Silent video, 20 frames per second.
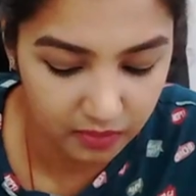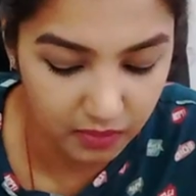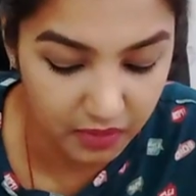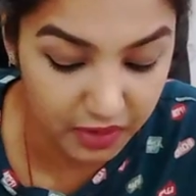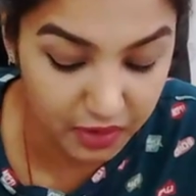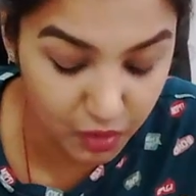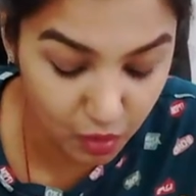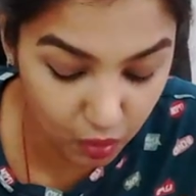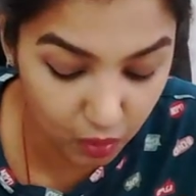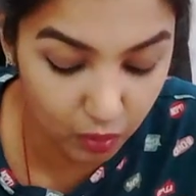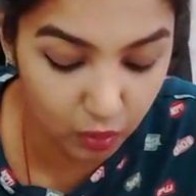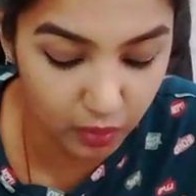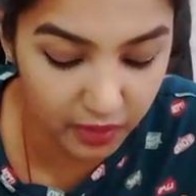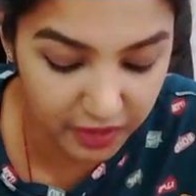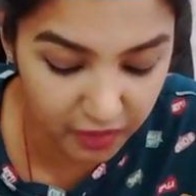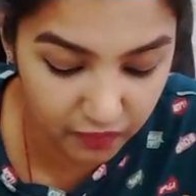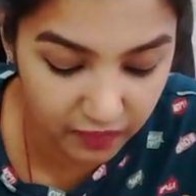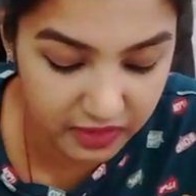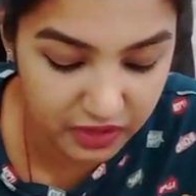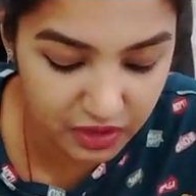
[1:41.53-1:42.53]
What
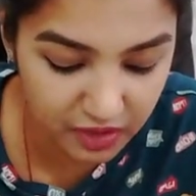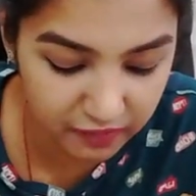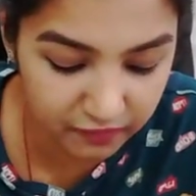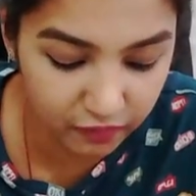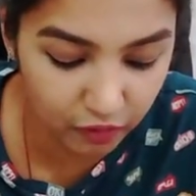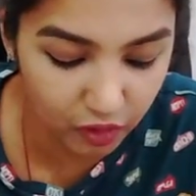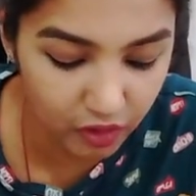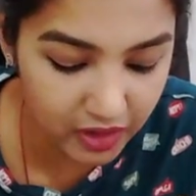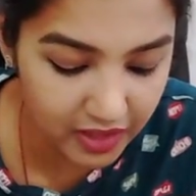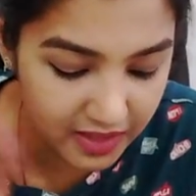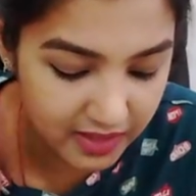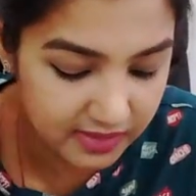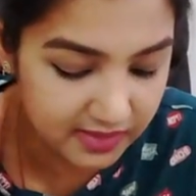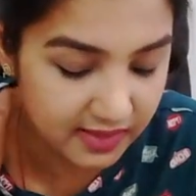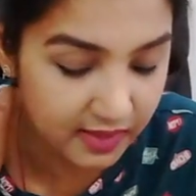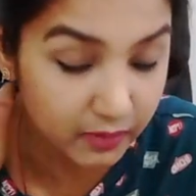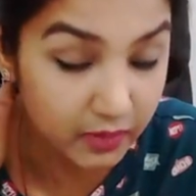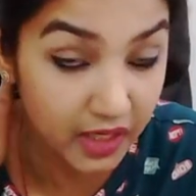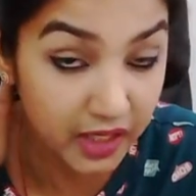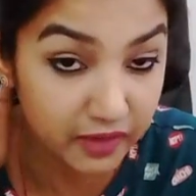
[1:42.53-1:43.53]
you're wishing for is
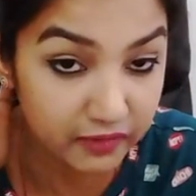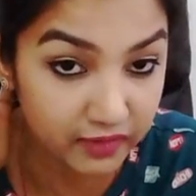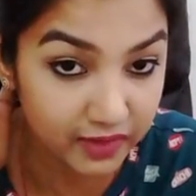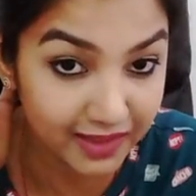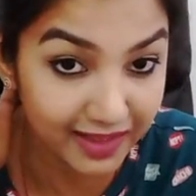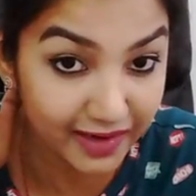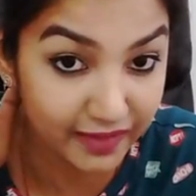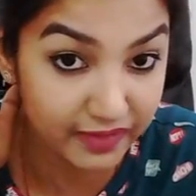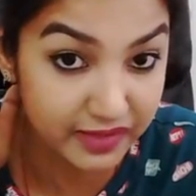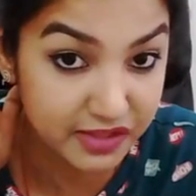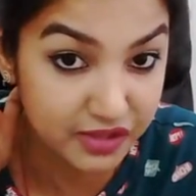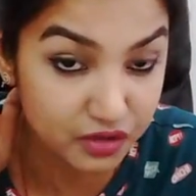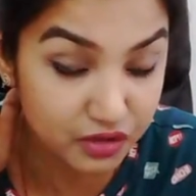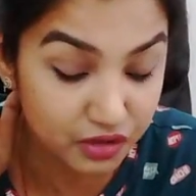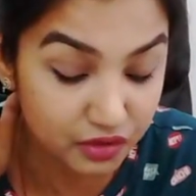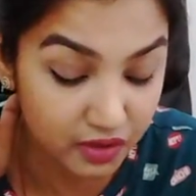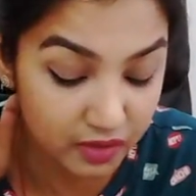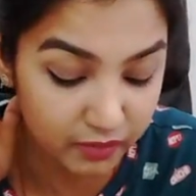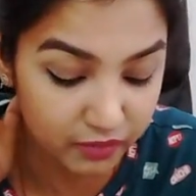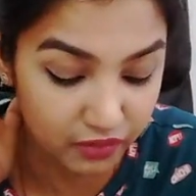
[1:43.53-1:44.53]
some kind of a clarity
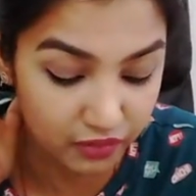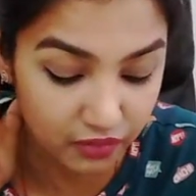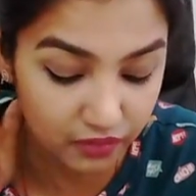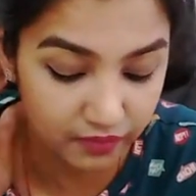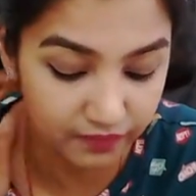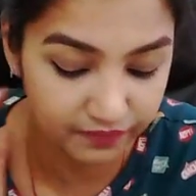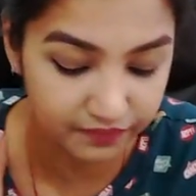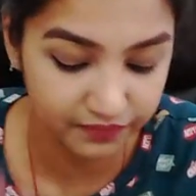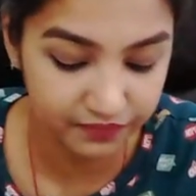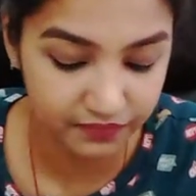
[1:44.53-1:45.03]
to come through.